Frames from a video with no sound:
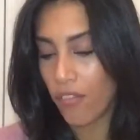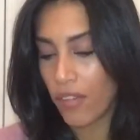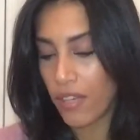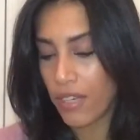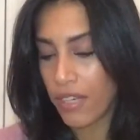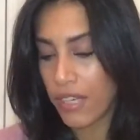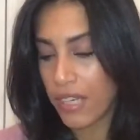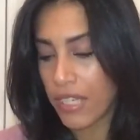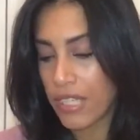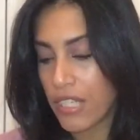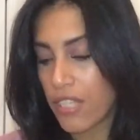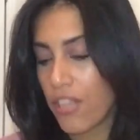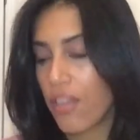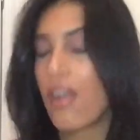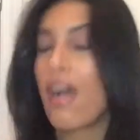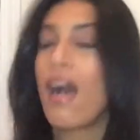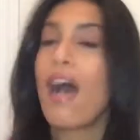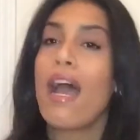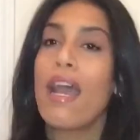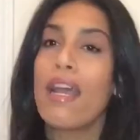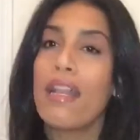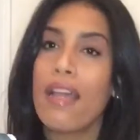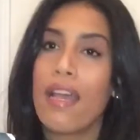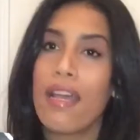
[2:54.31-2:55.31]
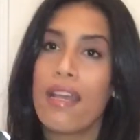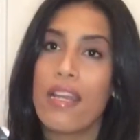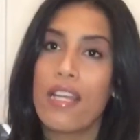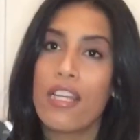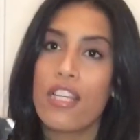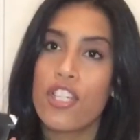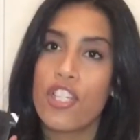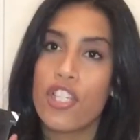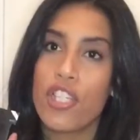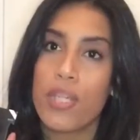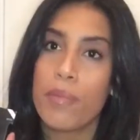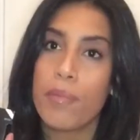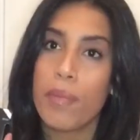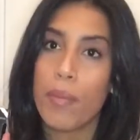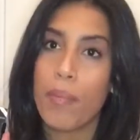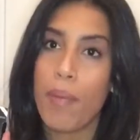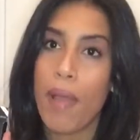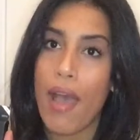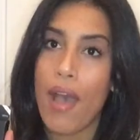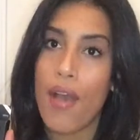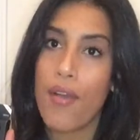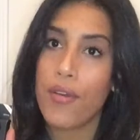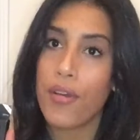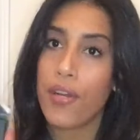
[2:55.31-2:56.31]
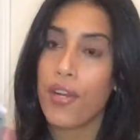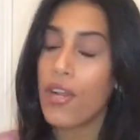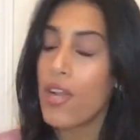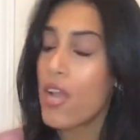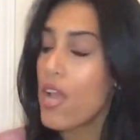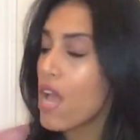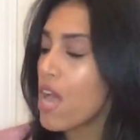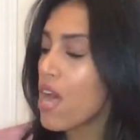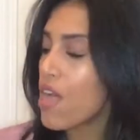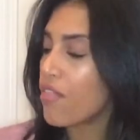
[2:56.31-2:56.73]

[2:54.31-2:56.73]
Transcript: and it is their highlighting shimmer powder.